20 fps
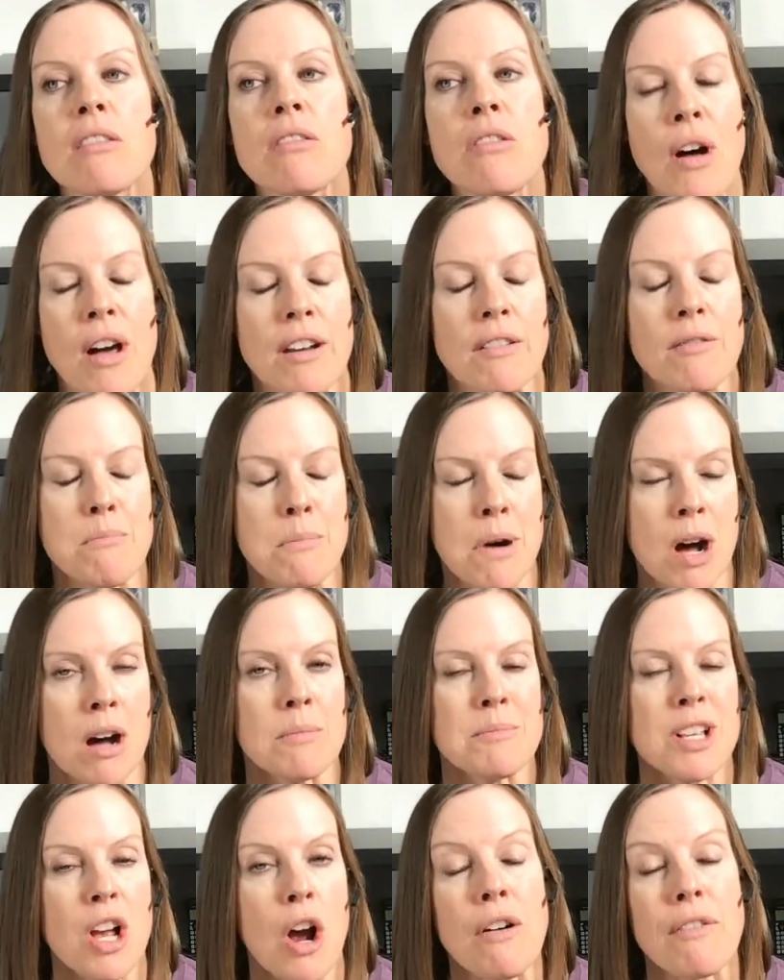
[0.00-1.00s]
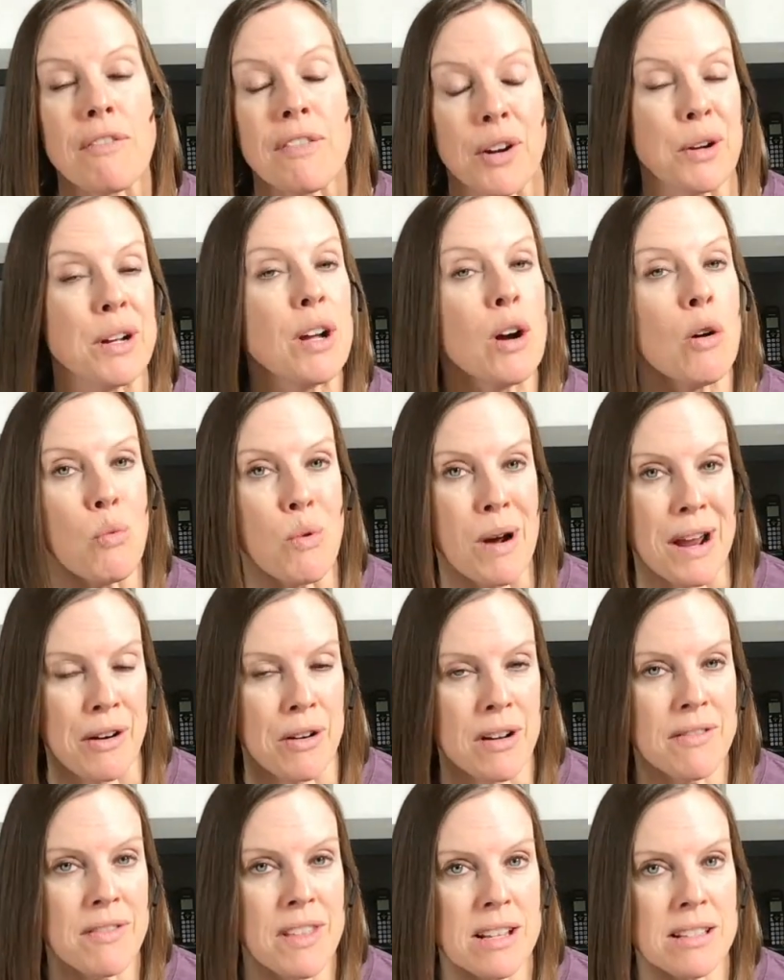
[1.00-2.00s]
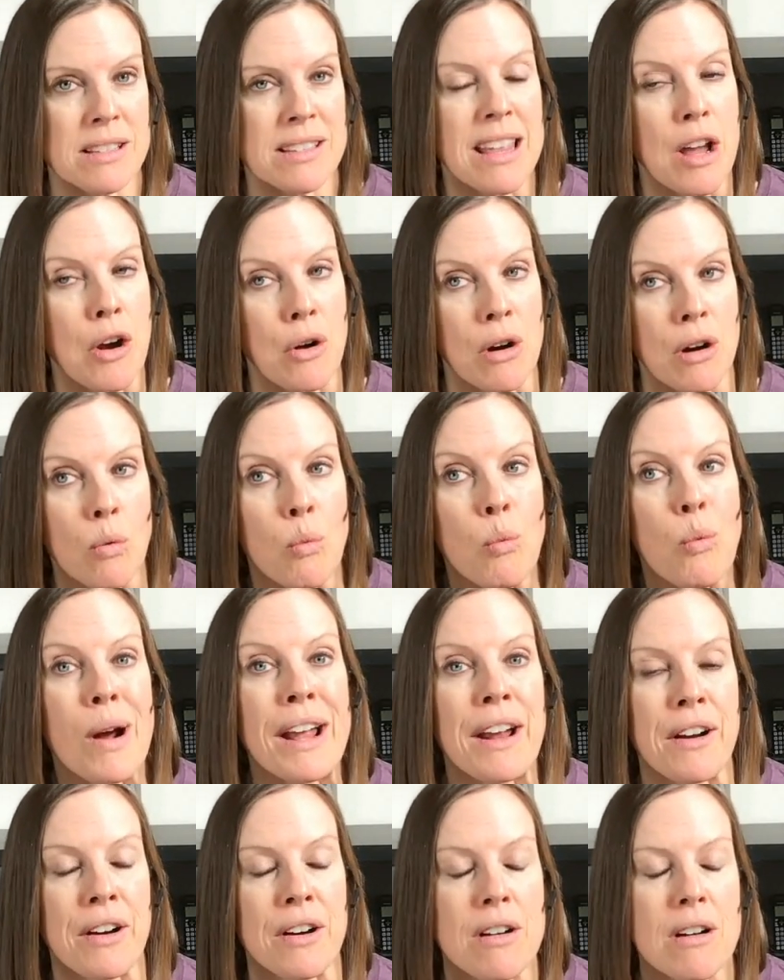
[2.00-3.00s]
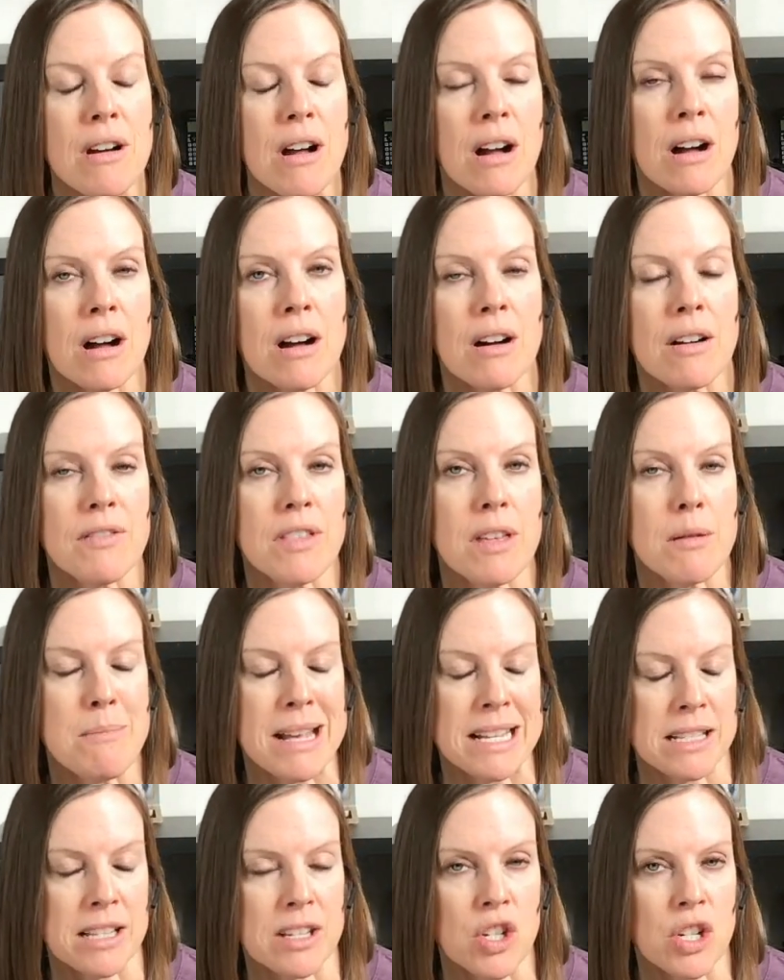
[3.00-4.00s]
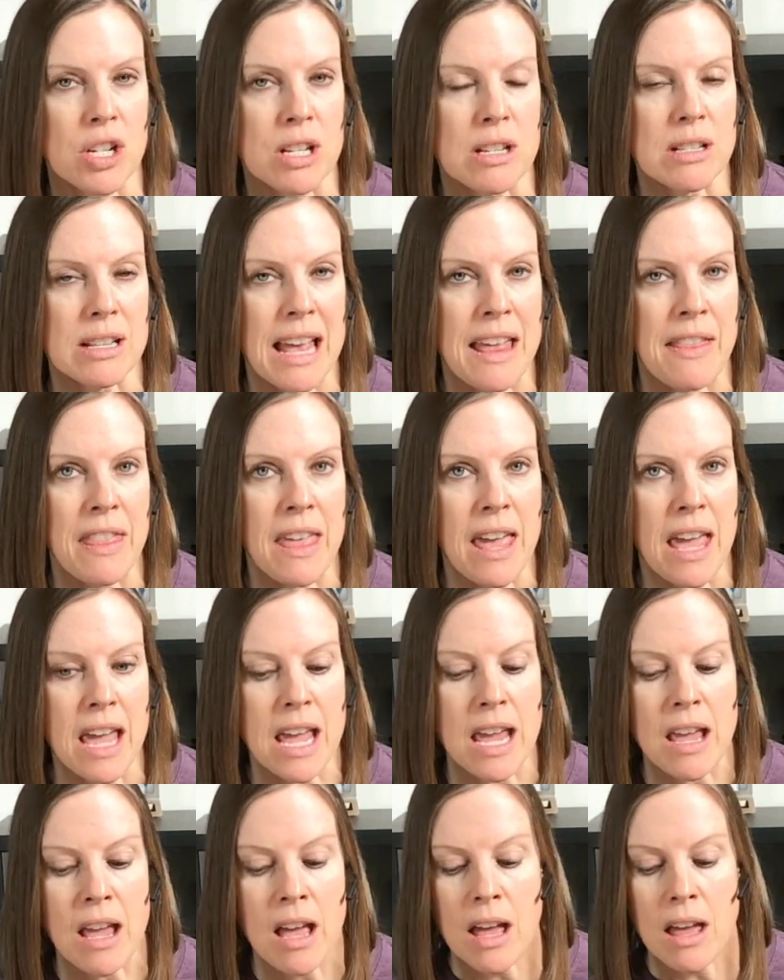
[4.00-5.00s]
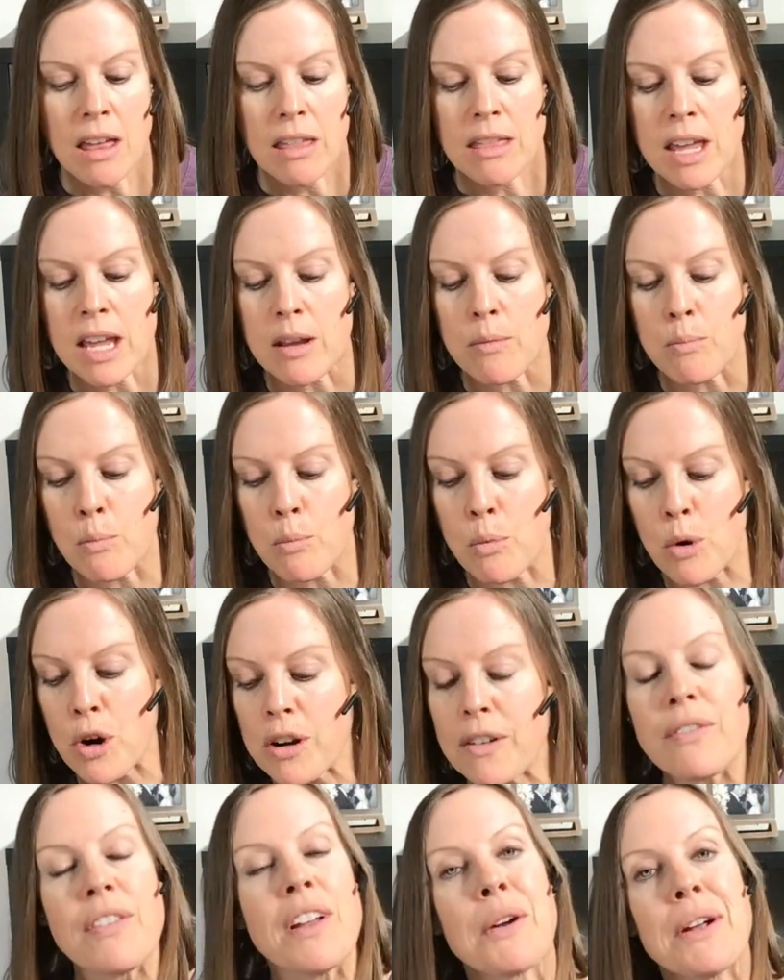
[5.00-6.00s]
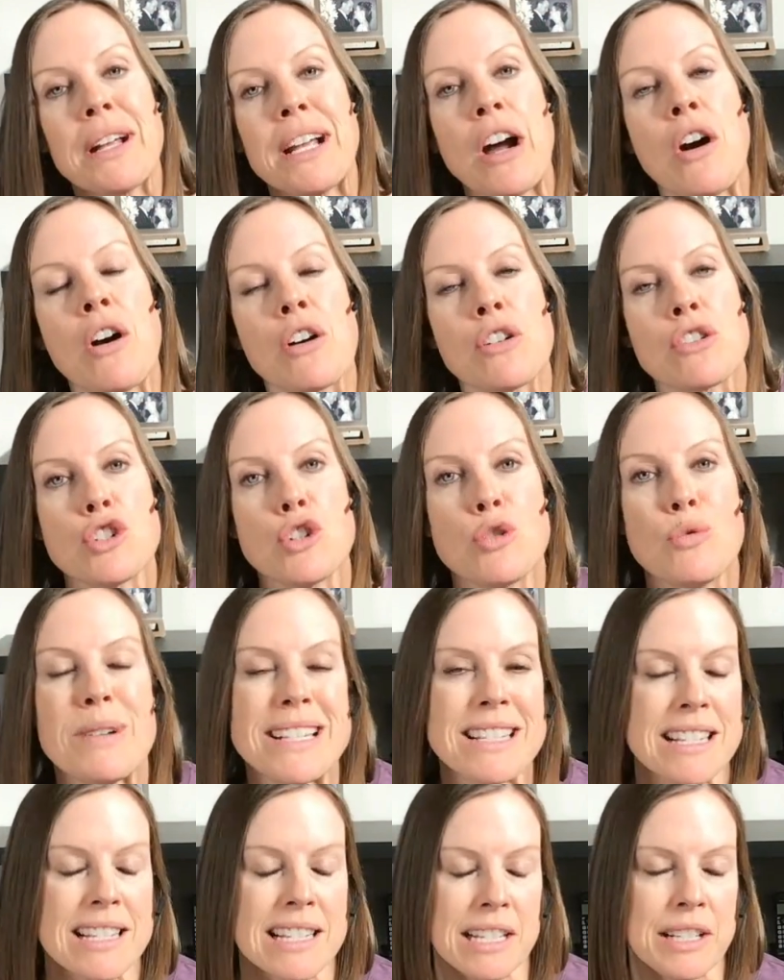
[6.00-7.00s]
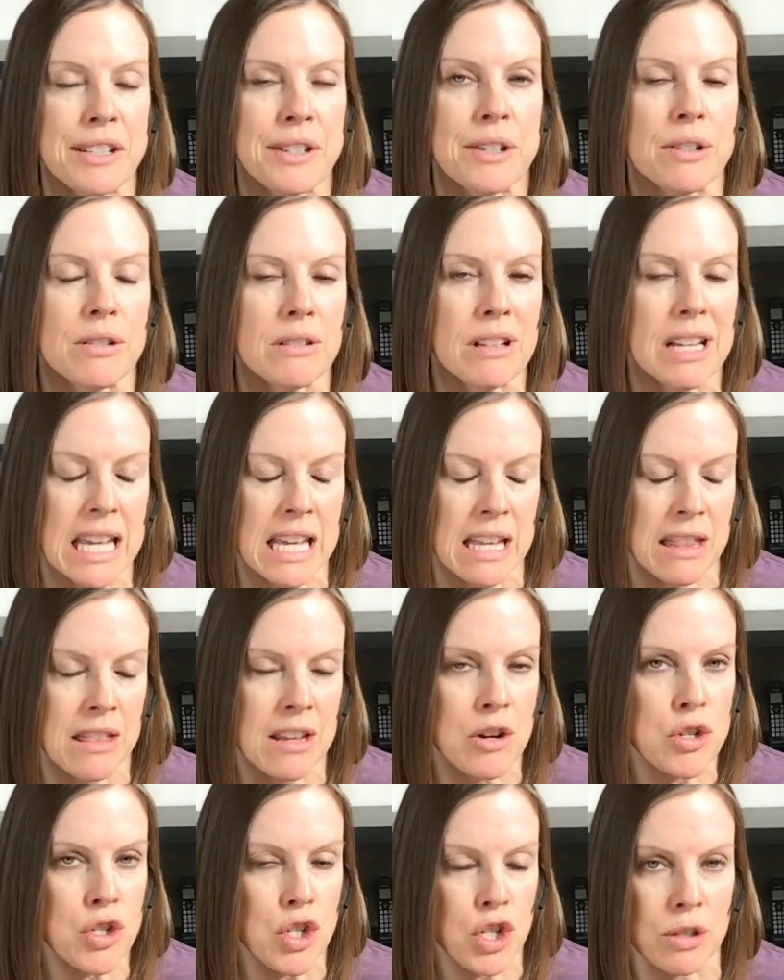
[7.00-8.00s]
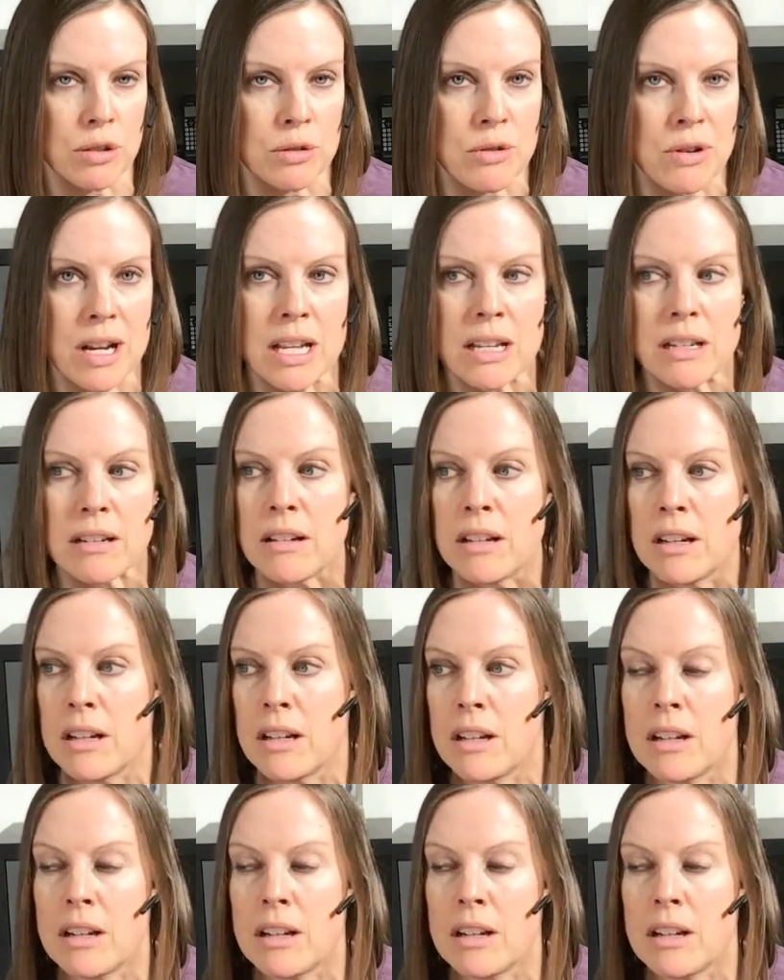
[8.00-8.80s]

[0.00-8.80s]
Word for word: a lot of moms are very aware of this they are aware of the messages and they they work very hard to instill in their children